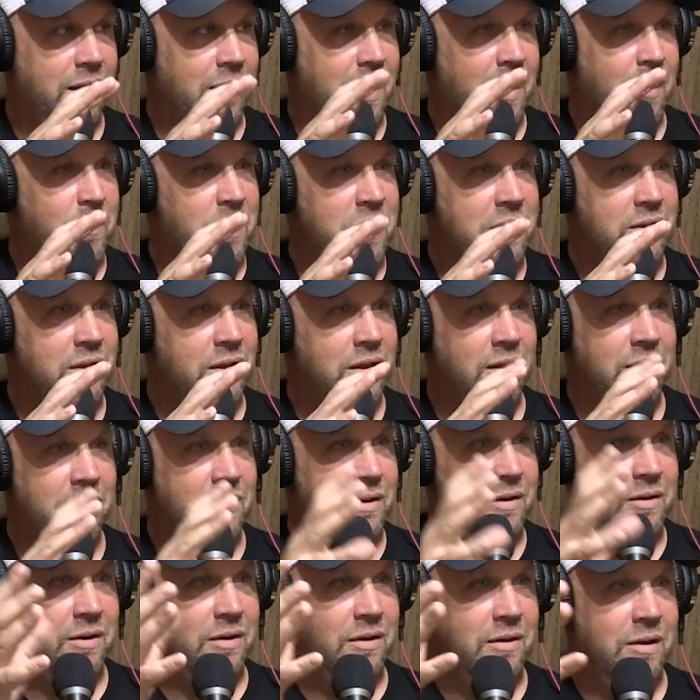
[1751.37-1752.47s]
how many
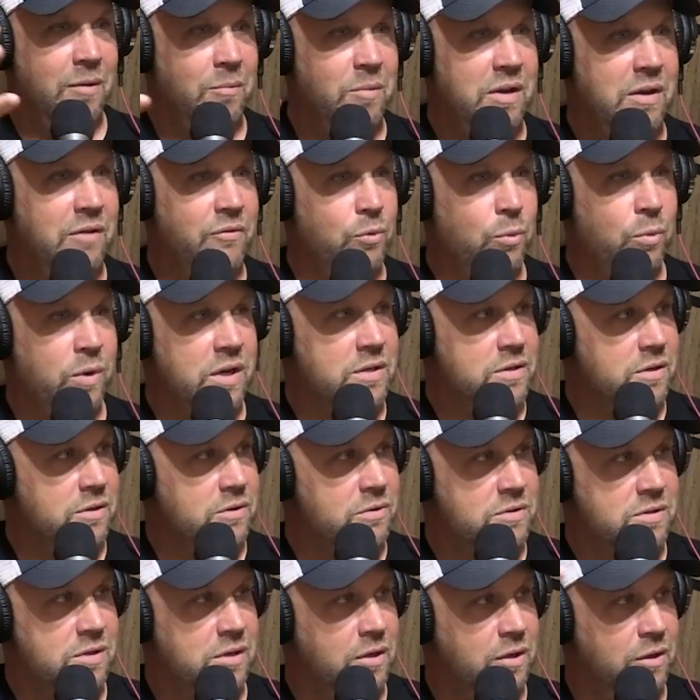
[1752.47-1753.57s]
different ways can you
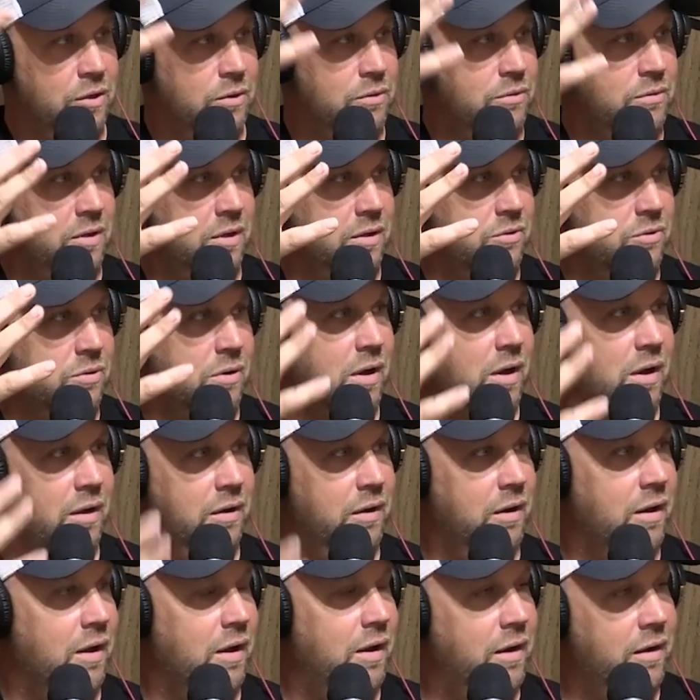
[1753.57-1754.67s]
see a goose get shot and
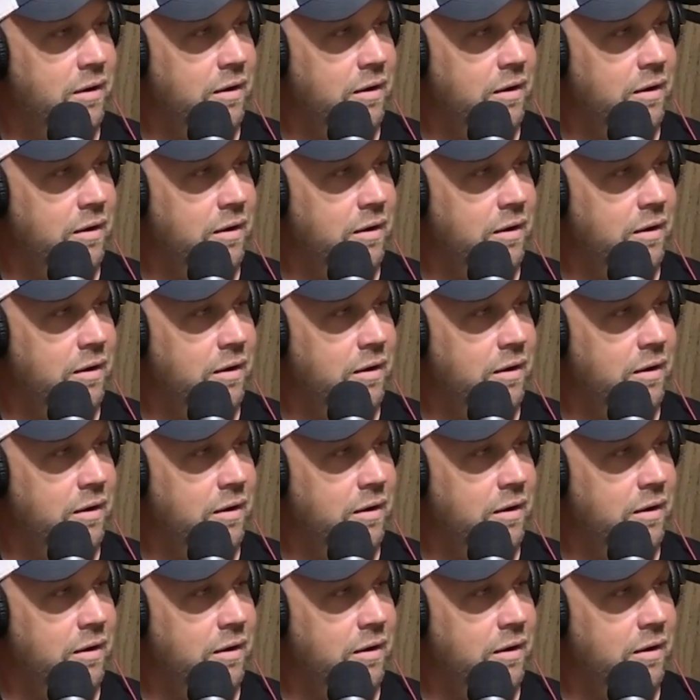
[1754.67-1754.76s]
die?